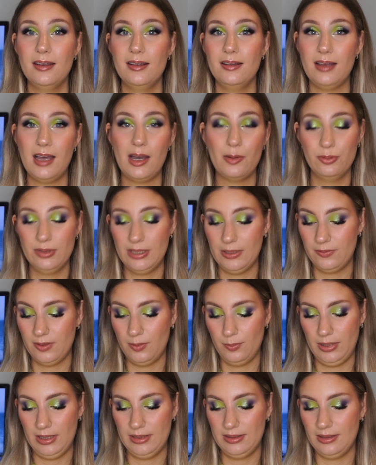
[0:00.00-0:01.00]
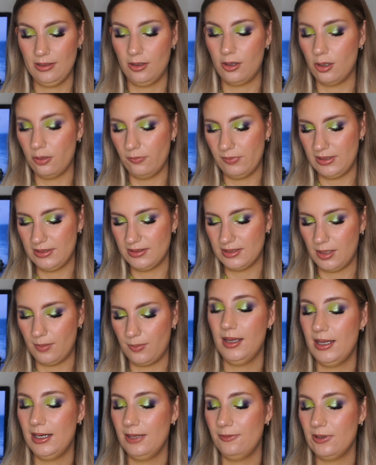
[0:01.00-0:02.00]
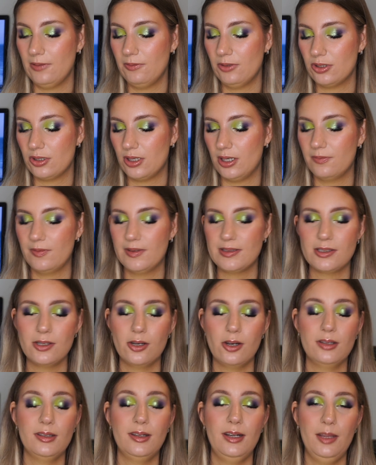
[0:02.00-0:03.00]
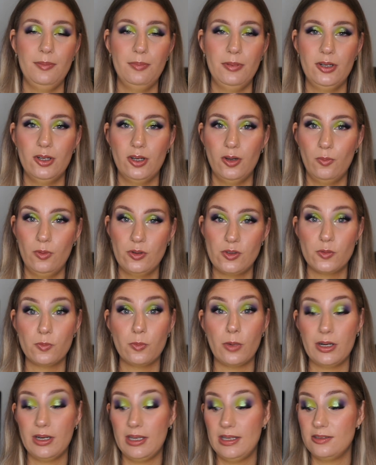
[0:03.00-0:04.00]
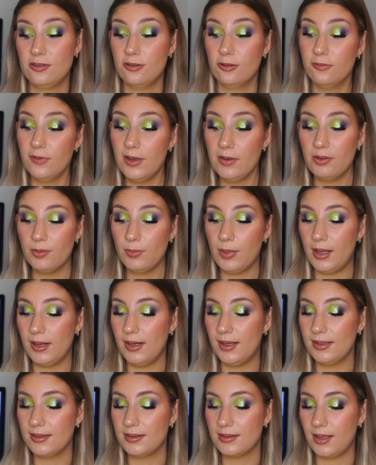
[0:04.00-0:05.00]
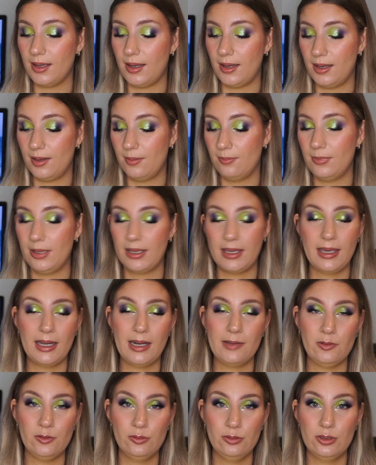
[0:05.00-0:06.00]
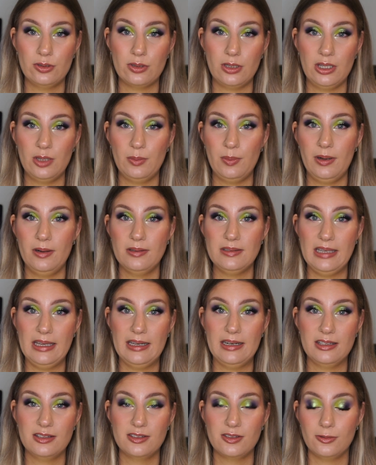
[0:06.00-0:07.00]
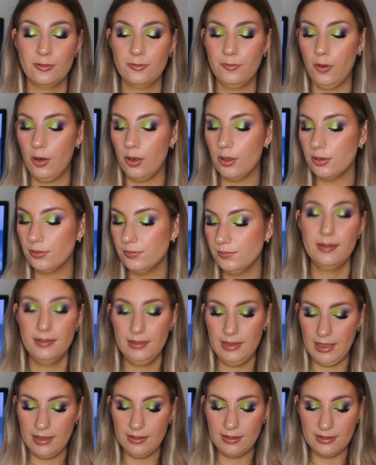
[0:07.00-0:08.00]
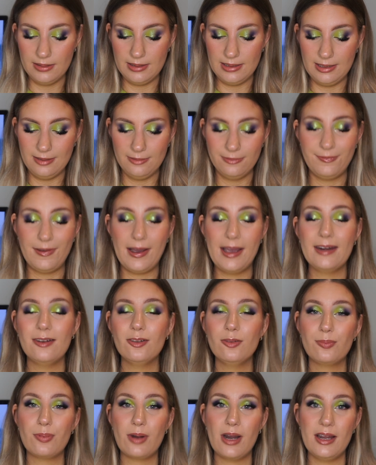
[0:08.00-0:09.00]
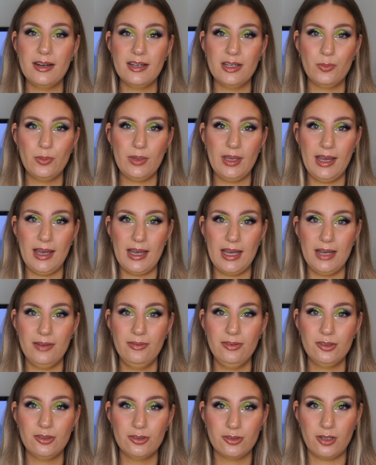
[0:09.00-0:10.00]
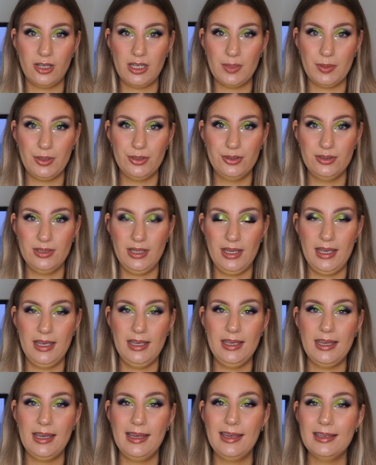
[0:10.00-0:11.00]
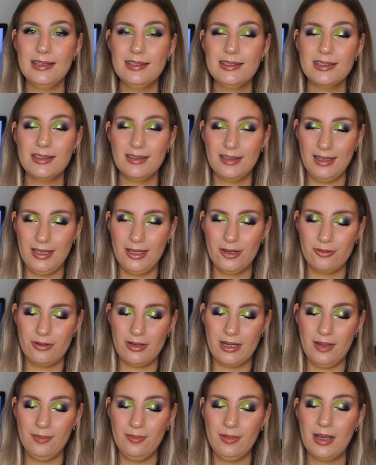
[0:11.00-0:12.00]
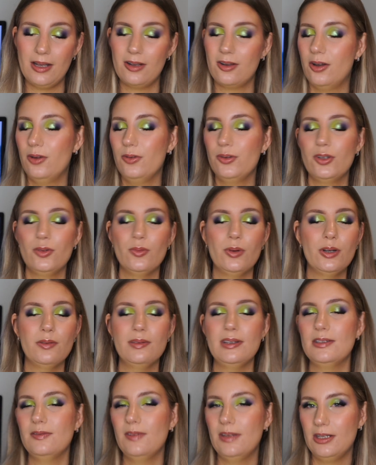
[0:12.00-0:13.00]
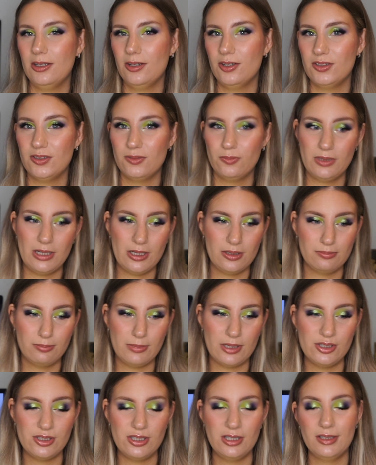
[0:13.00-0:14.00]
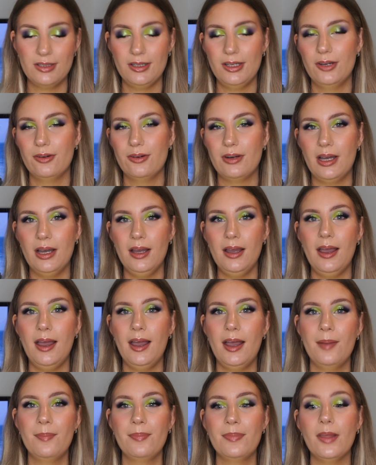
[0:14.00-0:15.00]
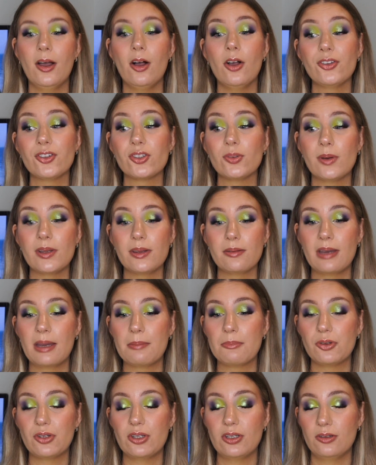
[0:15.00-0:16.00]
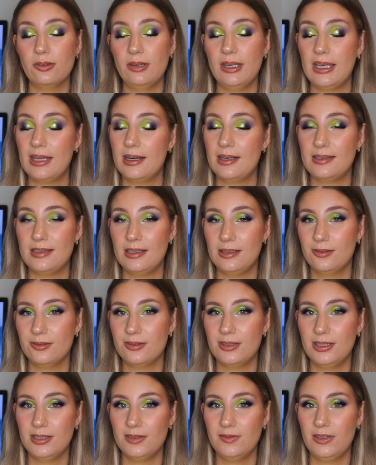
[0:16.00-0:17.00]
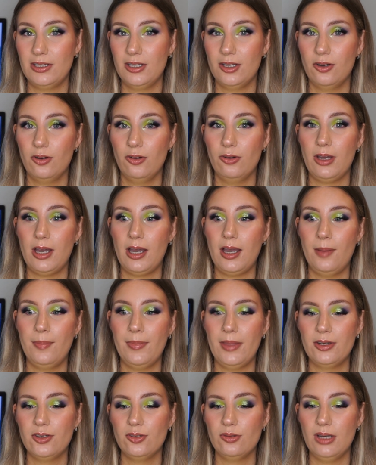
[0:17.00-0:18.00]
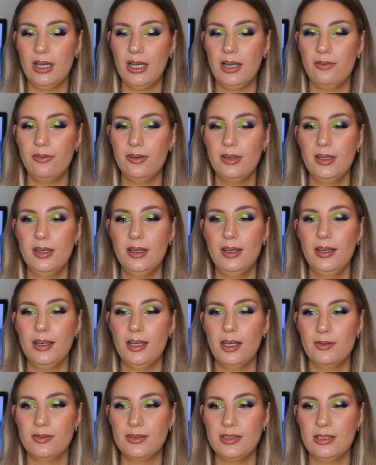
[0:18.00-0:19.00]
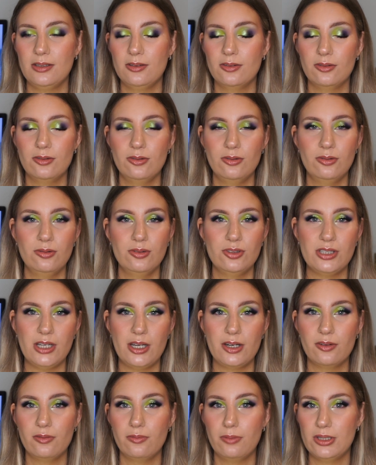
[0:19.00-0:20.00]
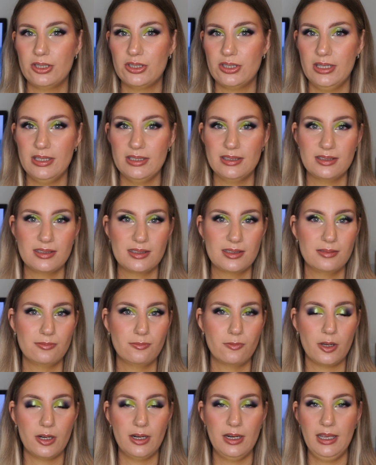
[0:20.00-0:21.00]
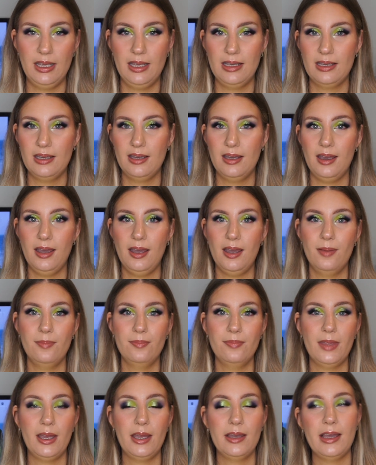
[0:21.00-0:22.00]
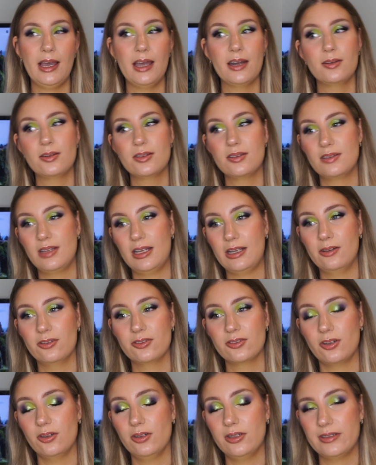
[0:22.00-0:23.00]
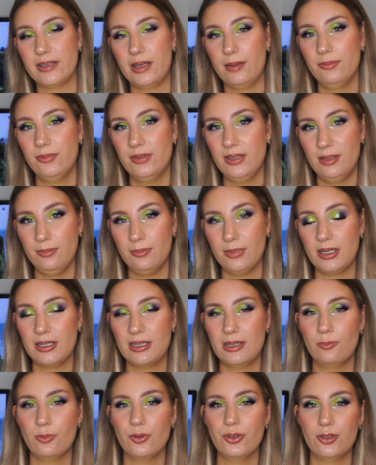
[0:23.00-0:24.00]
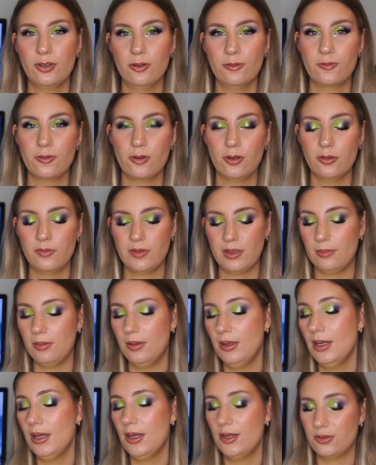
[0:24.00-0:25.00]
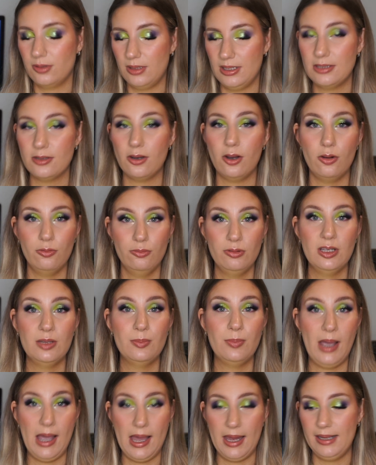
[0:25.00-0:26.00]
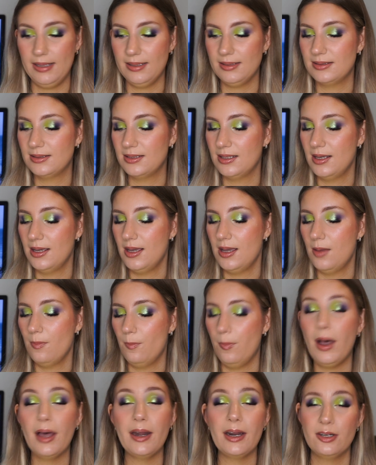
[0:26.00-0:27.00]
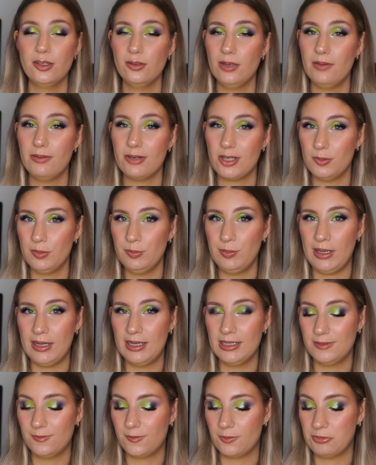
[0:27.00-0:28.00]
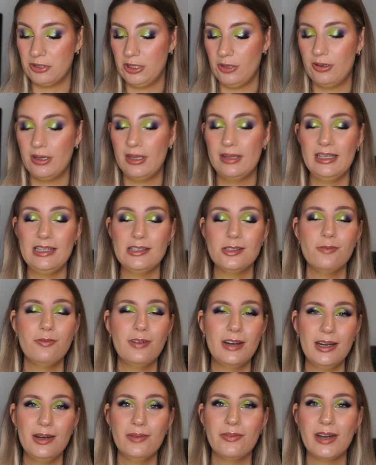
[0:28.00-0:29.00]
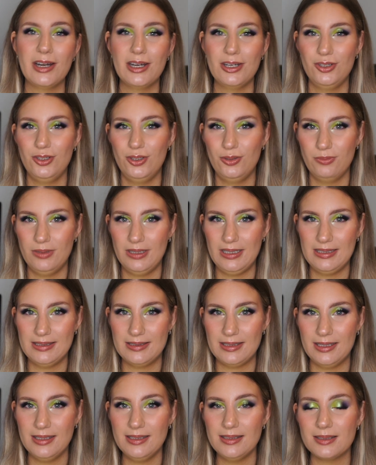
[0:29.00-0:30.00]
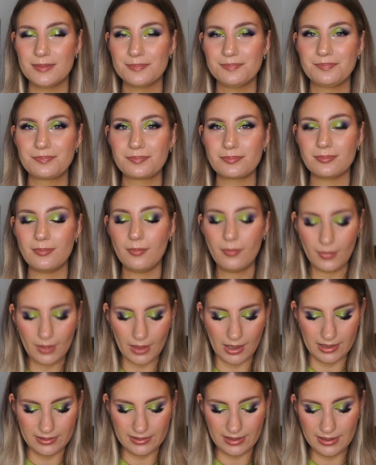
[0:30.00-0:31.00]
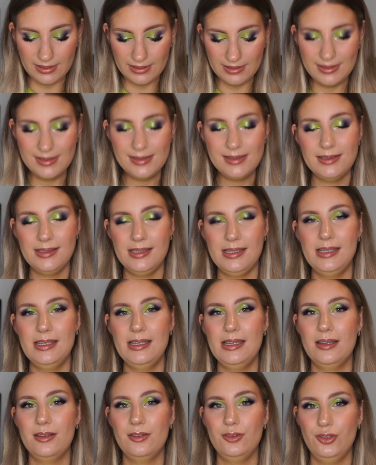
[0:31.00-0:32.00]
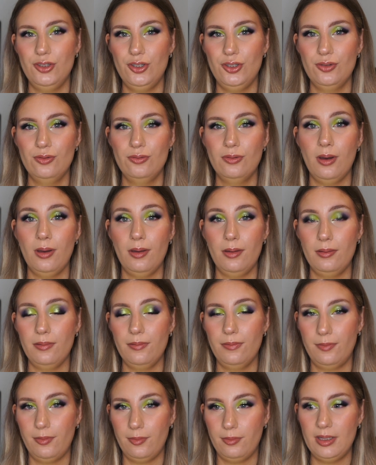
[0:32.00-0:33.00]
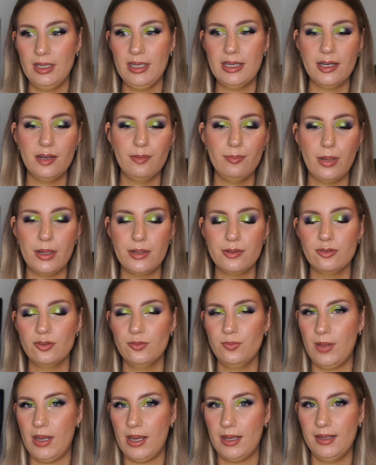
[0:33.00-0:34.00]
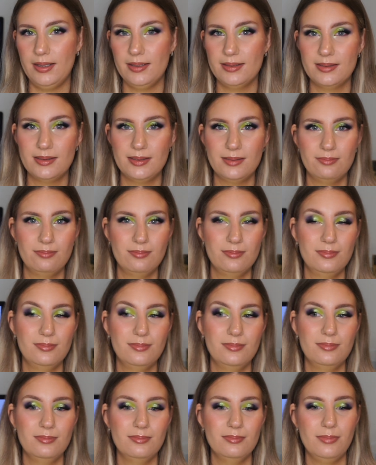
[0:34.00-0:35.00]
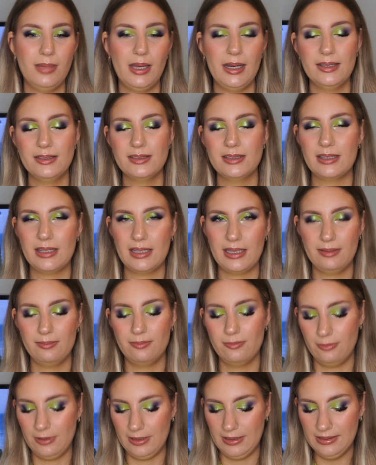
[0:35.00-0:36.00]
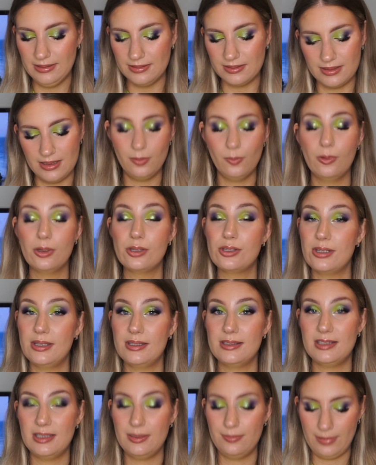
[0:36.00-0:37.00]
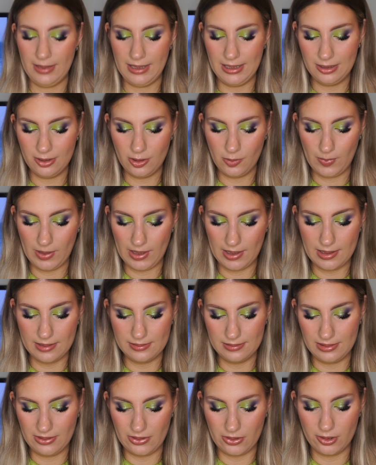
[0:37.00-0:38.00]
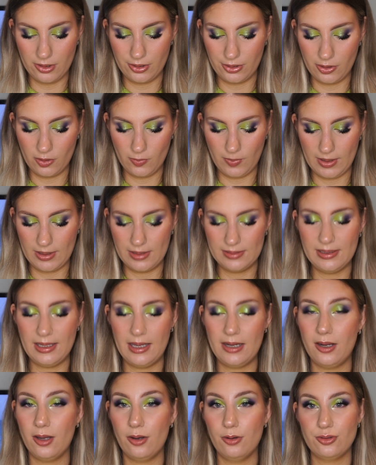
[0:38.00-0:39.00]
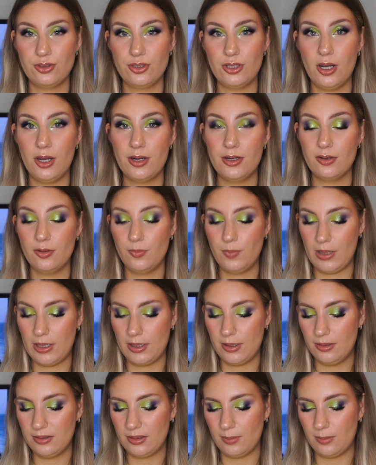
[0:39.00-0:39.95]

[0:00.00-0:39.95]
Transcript: I would definitely pick all of these up. And if you ever tried Viseart, let me know which one is your favorite palette. Again, I've only tried the Paris Edit so far. Then the final brand that we have to talk about today is Cleona. I can't do one of these videos without mentioning Cleona. Also, by the way, I'm not including any singles in this video. I do have kind of single shadow wish lists running. I add singles all the time to them, but I didn't want to go through all of them. So these are only palettes. But I do have a couple palettes from Cleona, and these are very, very new releases. And that is the new 3 kind of bundle palettes that they released, which is the Paleo palette, the Archeo palette, and Oceano palette.